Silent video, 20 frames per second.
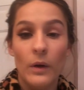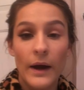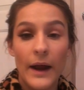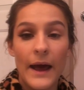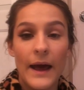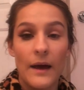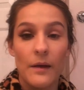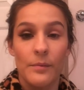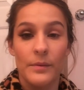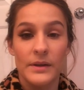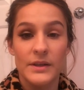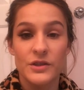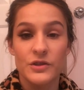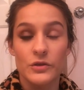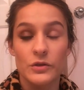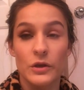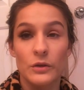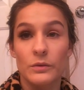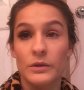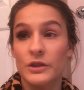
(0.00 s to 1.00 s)
want to happen is
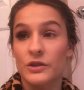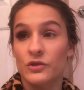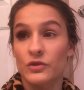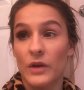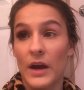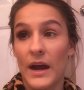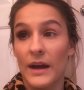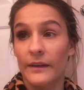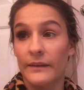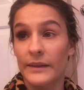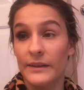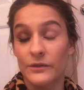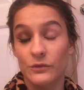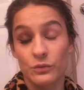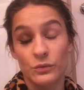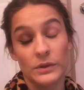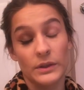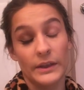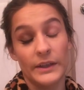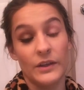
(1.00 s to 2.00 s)
you don't want to drag these
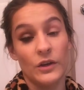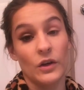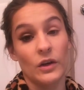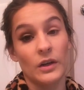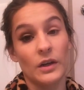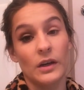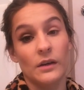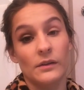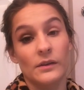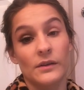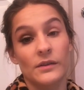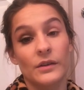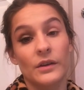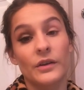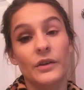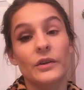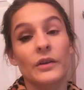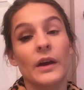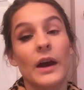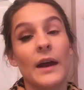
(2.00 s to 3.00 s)
really dark colors
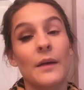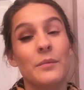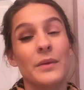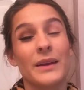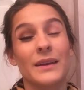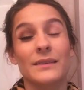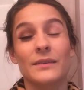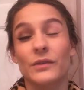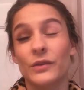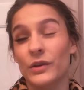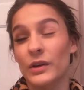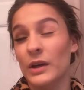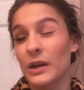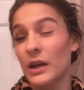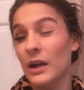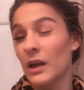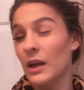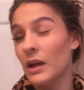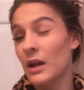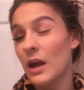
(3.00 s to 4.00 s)
onto your eye because they're going
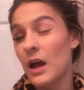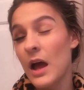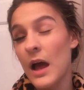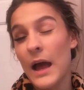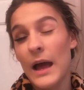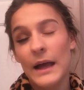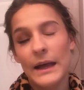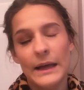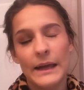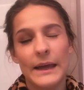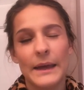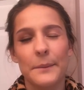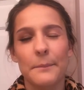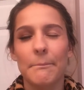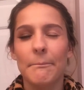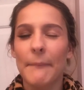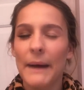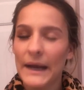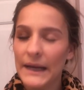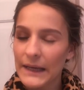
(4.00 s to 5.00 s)
to get
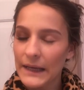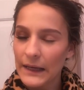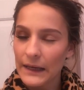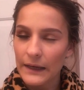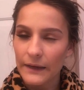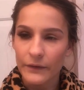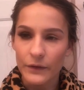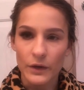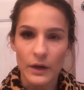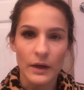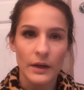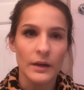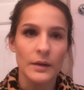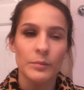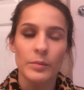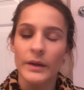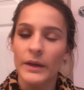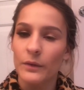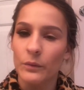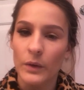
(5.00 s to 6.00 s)
muddy and they're not going
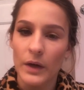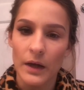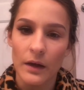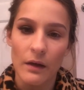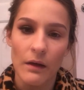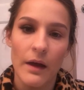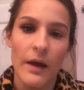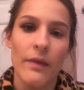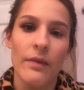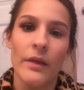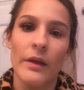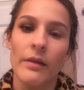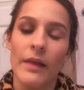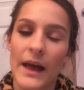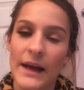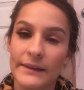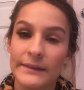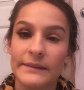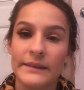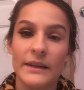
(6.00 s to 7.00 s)
to blend well, and the
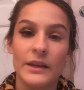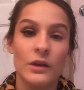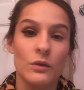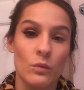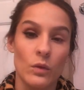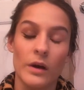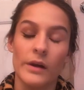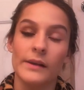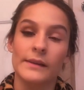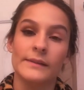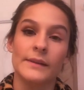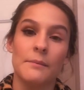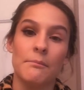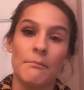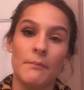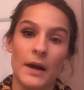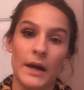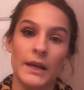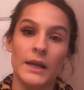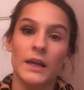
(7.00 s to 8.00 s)
last thing you want is a
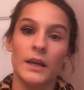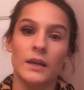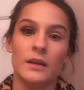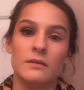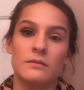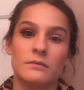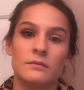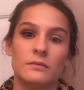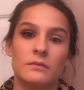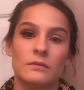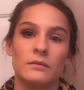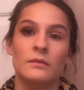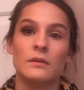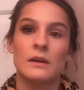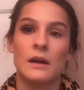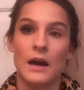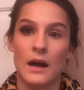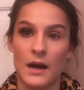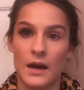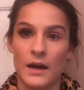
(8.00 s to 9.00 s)
muddy
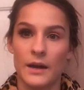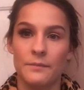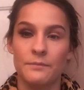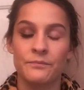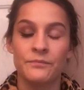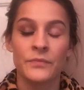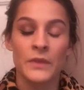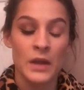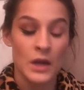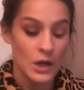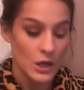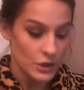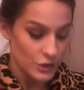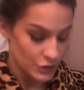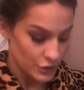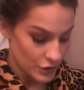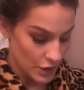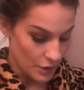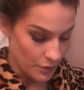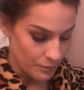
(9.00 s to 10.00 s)
eye.
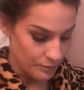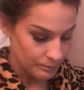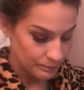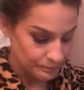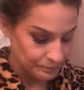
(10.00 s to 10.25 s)
So